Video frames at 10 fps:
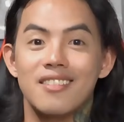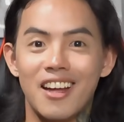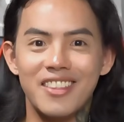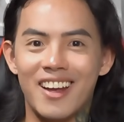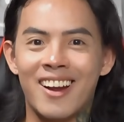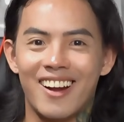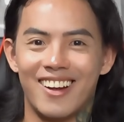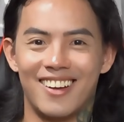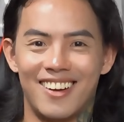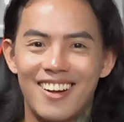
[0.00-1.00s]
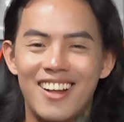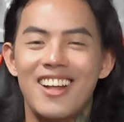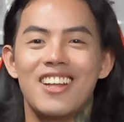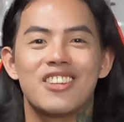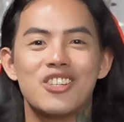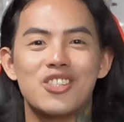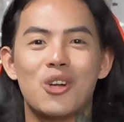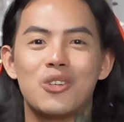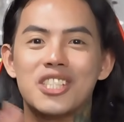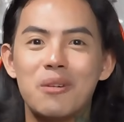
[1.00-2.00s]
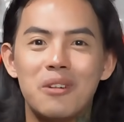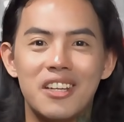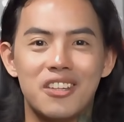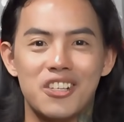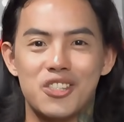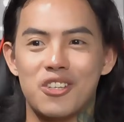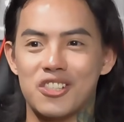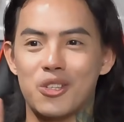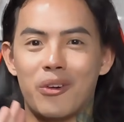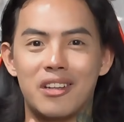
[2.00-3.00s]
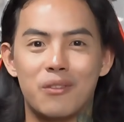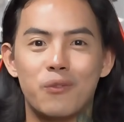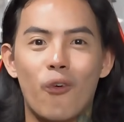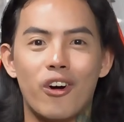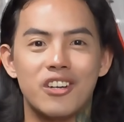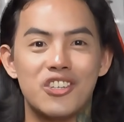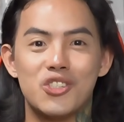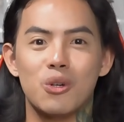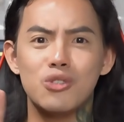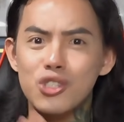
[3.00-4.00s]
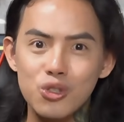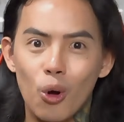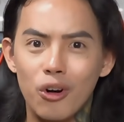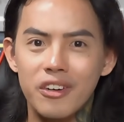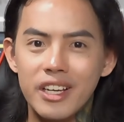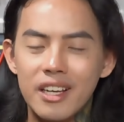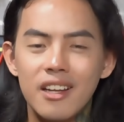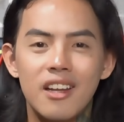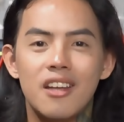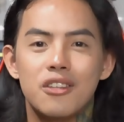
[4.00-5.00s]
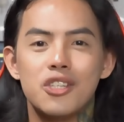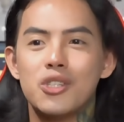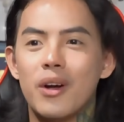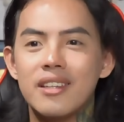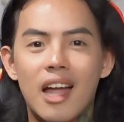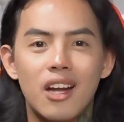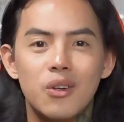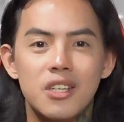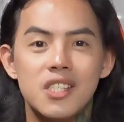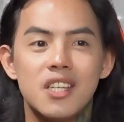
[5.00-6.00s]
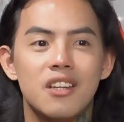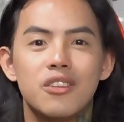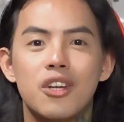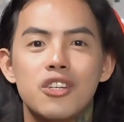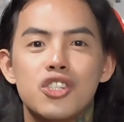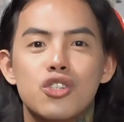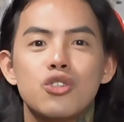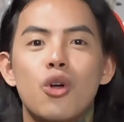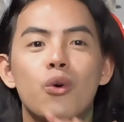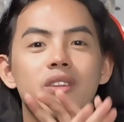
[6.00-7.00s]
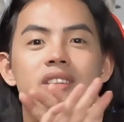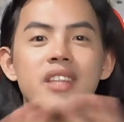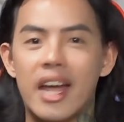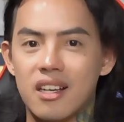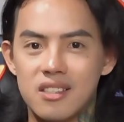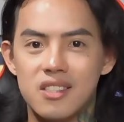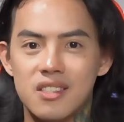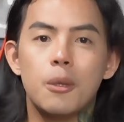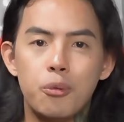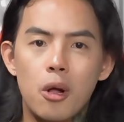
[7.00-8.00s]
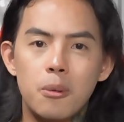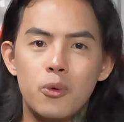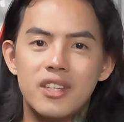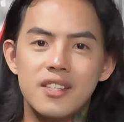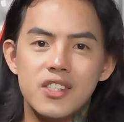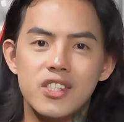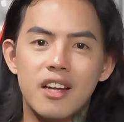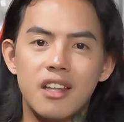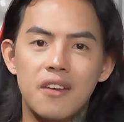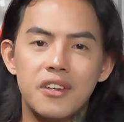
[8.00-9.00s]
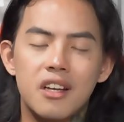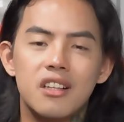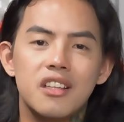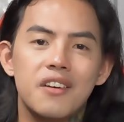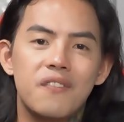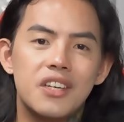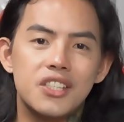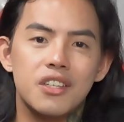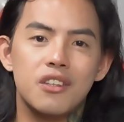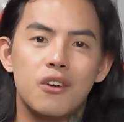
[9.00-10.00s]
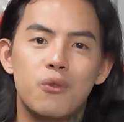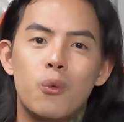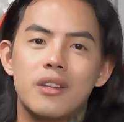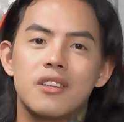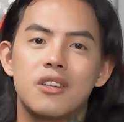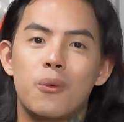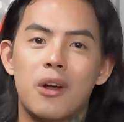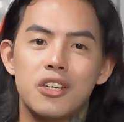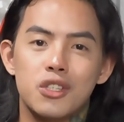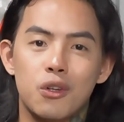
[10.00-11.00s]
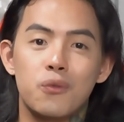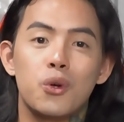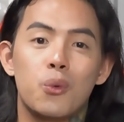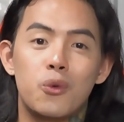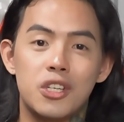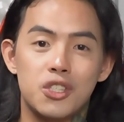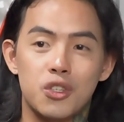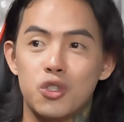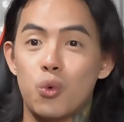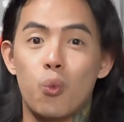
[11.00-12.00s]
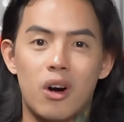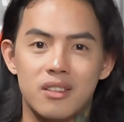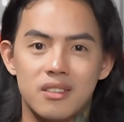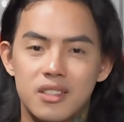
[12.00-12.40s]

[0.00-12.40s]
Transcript: Nothing. There's no gym leaders, there's no Elite Four, there's no story, there's no antagonist, and there's no decks. The problem with this is not having a clear vision of what the direction of your region you want.